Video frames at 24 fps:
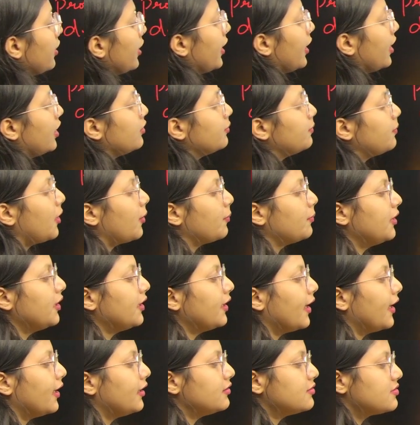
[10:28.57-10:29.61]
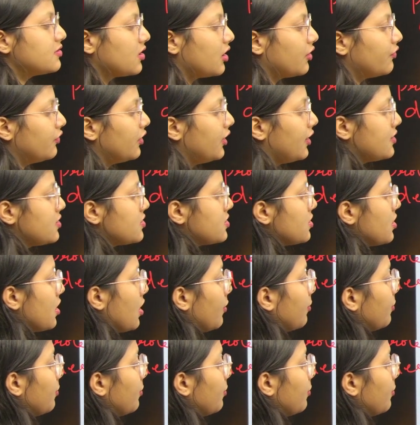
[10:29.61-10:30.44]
in public health surveillance,